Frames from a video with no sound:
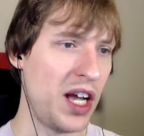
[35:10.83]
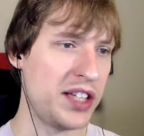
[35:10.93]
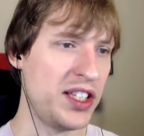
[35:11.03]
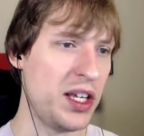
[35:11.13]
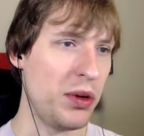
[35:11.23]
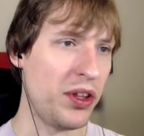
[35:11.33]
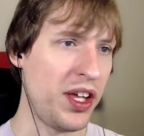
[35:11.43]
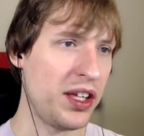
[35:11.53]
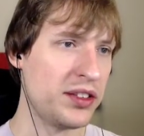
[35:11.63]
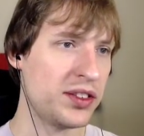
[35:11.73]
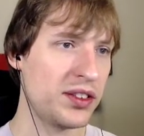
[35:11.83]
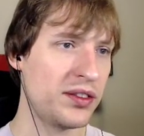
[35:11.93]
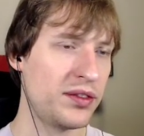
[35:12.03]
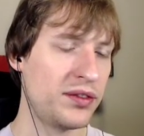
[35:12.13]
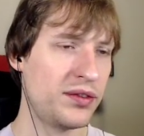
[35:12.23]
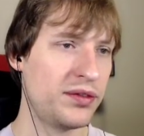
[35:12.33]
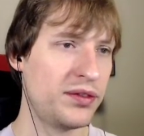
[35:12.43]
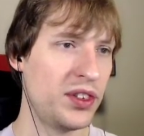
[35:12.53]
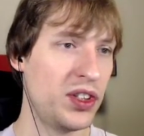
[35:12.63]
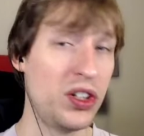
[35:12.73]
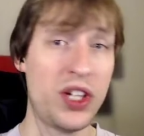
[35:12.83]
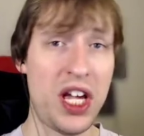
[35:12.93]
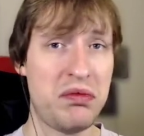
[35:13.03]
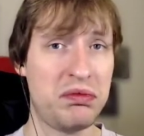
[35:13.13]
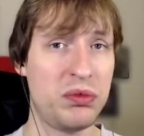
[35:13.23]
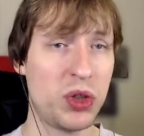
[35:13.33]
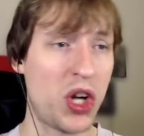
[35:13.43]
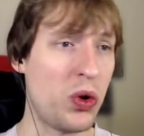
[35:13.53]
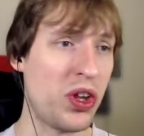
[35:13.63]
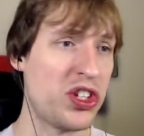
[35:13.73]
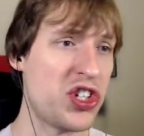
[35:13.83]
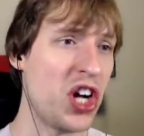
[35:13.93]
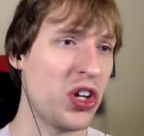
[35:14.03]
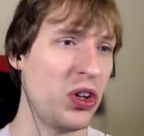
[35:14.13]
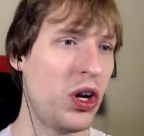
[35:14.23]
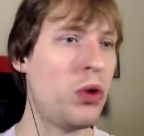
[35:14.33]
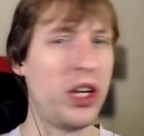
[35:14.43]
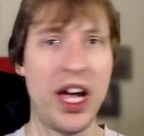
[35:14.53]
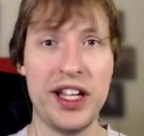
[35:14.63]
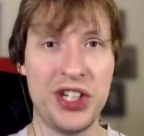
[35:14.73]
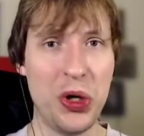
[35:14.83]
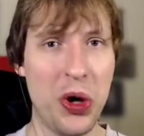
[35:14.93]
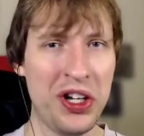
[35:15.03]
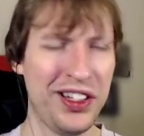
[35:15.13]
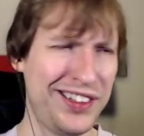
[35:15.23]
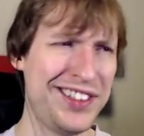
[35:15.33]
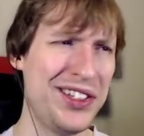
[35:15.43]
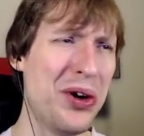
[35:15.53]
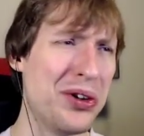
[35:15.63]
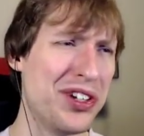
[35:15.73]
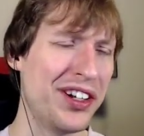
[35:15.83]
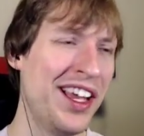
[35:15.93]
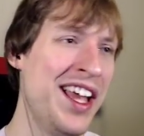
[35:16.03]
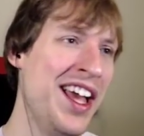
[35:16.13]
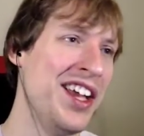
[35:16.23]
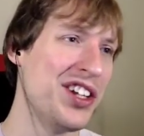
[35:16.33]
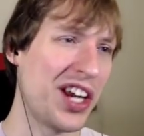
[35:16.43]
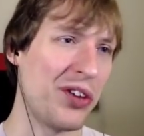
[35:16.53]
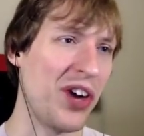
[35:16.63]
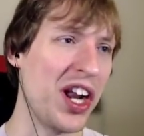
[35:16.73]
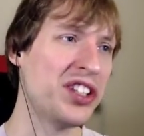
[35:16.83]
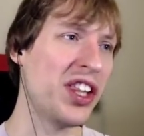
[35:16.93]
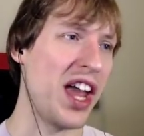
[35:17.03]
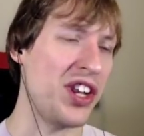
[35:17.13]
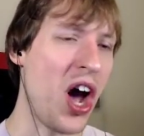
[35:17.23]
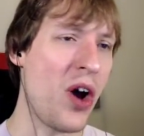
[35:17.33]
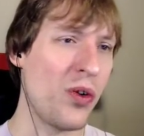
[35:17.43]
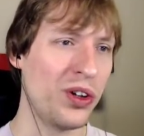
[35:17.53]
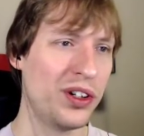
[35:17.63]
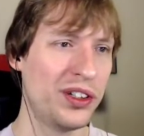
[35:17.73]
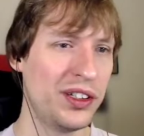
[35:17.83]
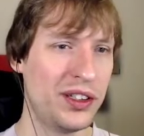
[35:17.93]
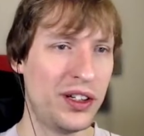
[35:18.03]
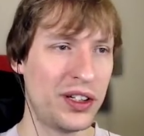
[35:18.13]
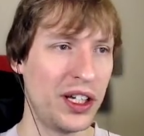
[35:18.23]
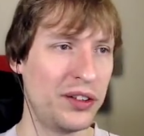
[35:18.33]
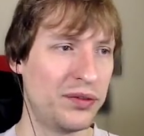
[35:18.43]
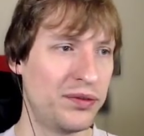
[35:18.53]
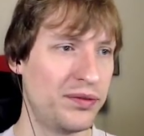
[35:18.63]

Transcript: I see. Well, thanks. Okay, we're going to the jungle. Oh, okay, do, do on your... You're going to run into that. No! Okay.